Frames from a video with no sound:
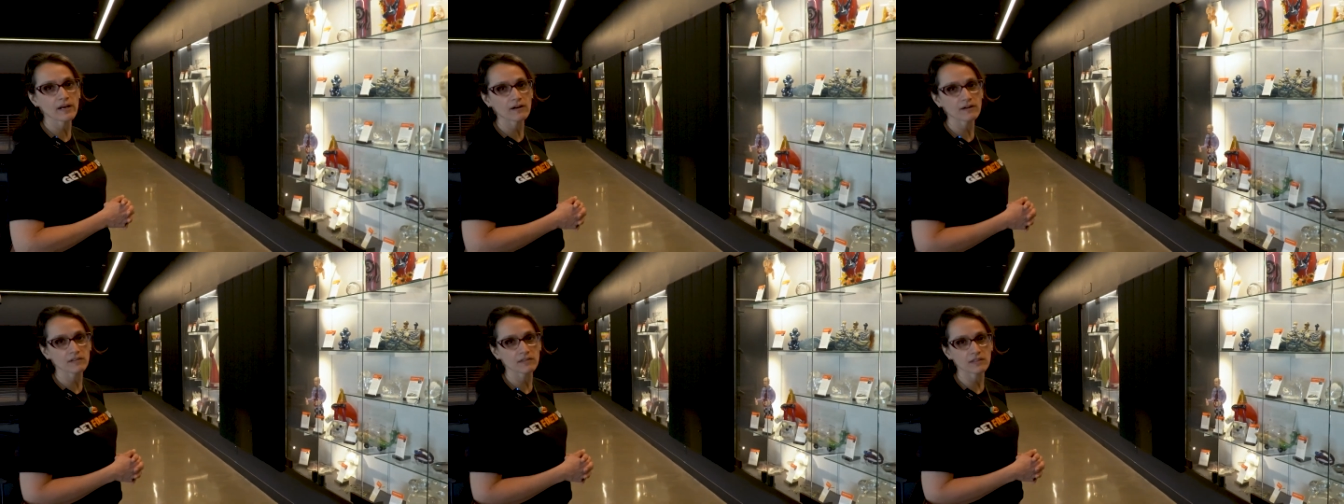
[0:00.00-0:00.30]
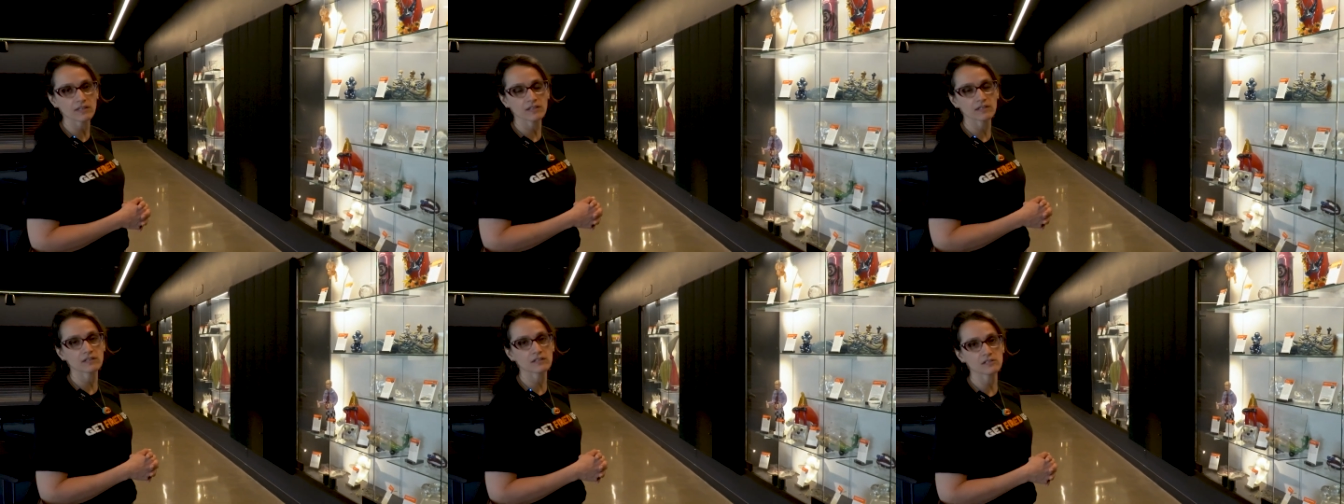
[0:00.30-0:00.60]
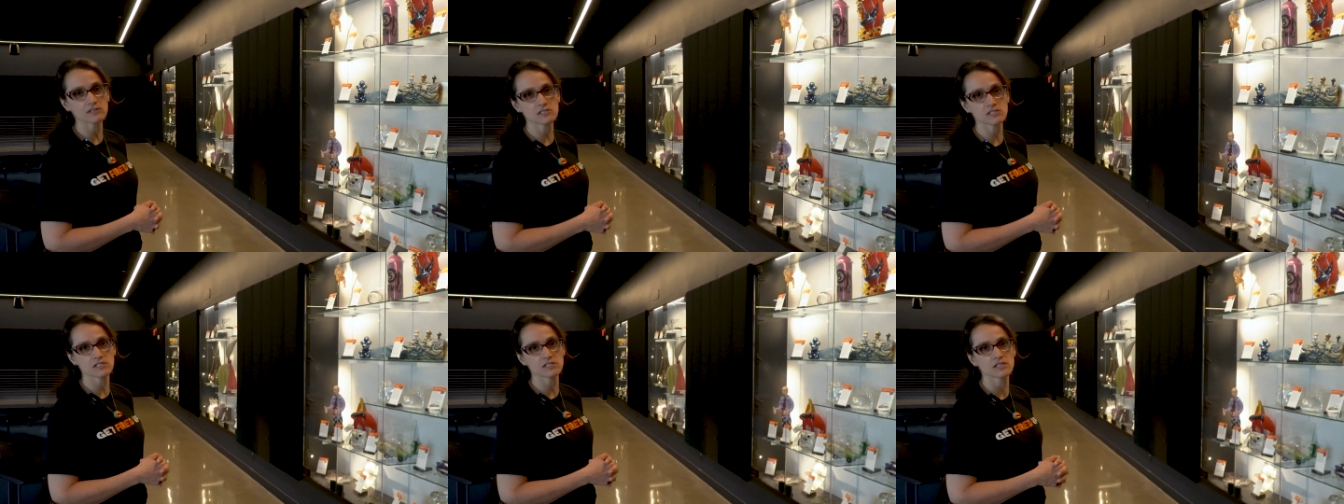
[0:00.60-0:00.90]
art
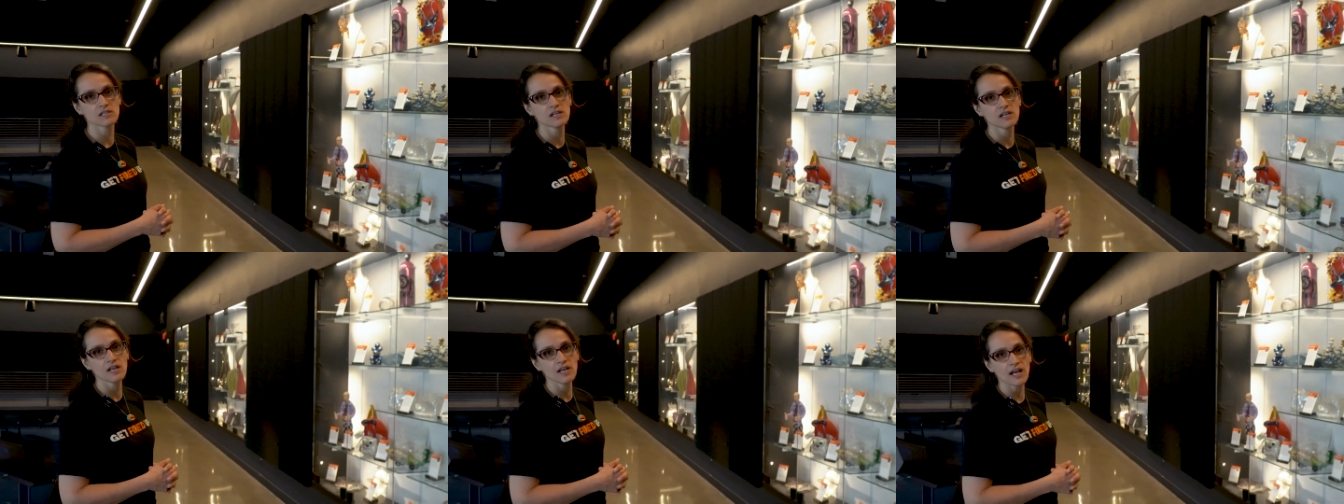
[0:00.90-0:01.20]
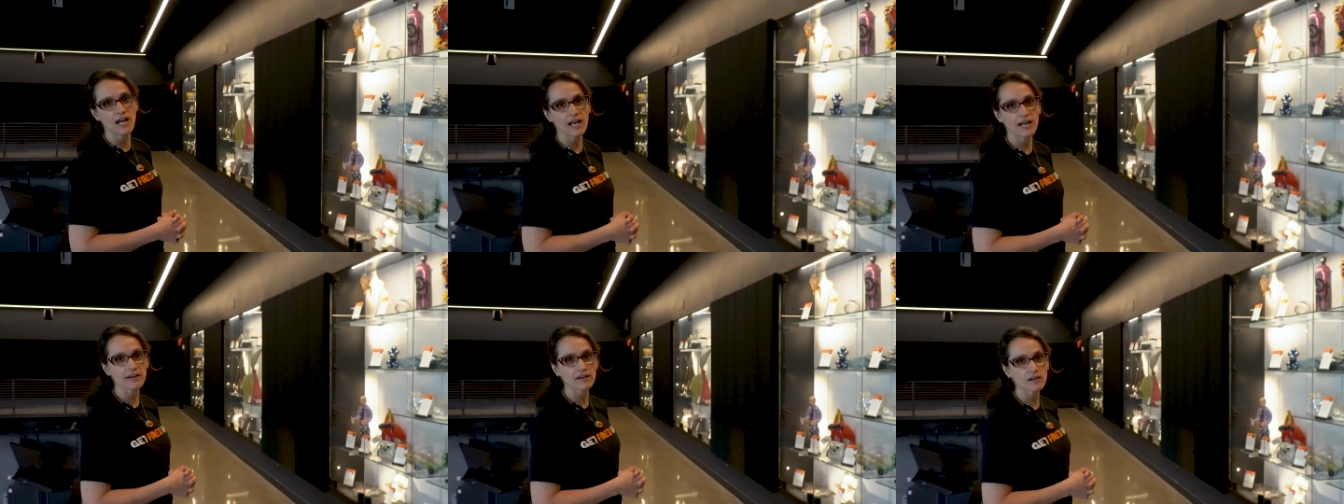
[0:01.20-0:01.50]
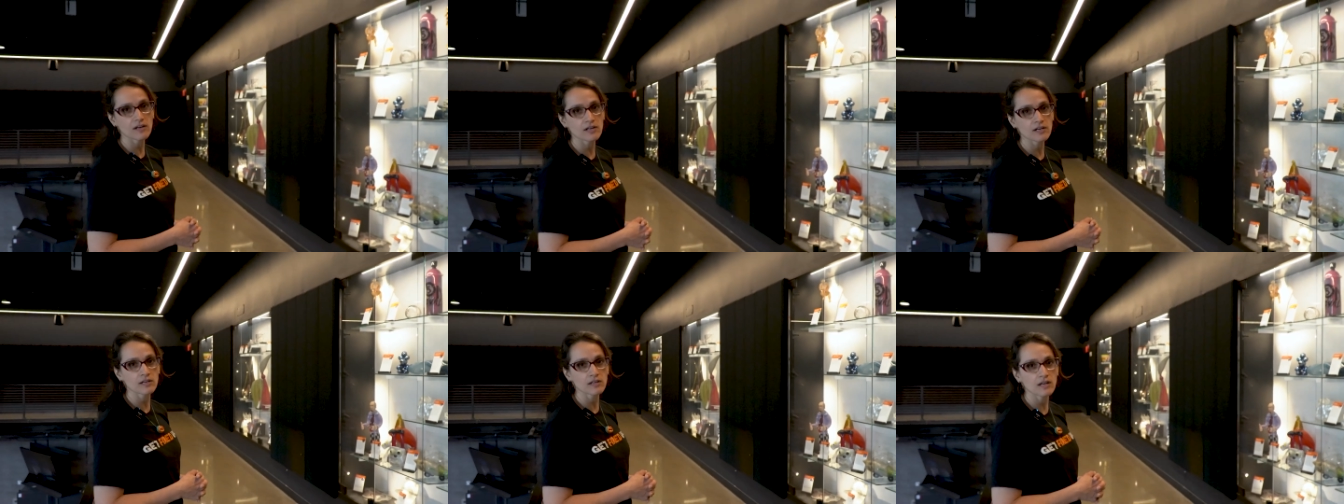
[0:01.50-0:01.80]
theaters at
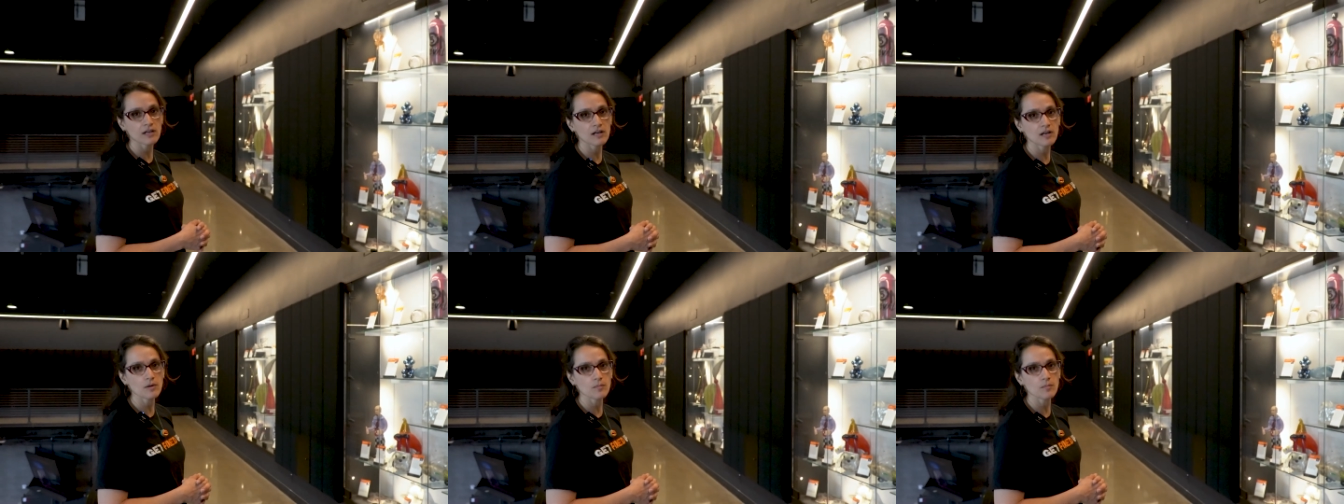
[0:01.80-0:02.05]
our